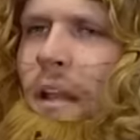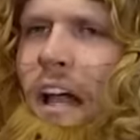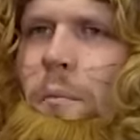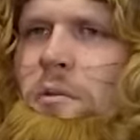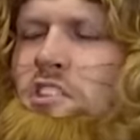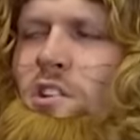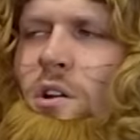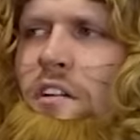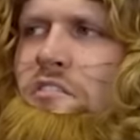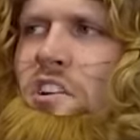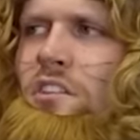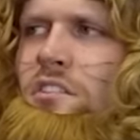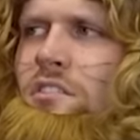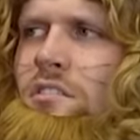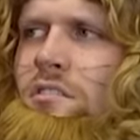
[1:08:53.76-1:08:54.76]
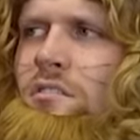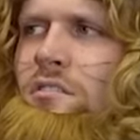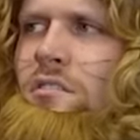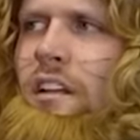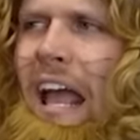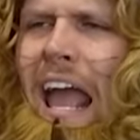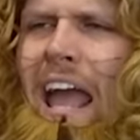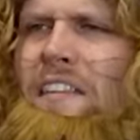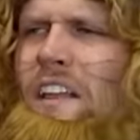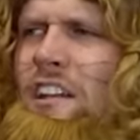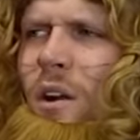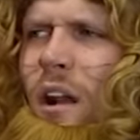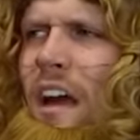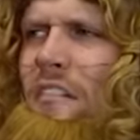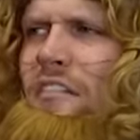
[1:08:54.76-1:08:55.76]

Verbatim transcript: Platypuses don't have shells. Yes, they do. And they don't have